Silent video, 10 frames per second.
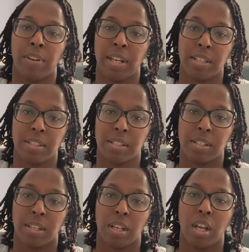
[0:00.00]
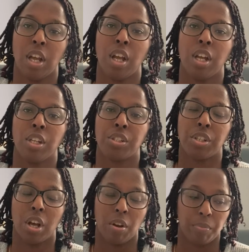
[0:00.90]
hits.
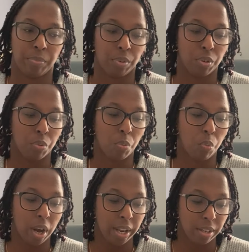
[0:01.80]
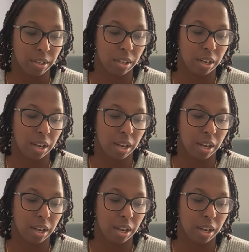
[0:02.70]
So what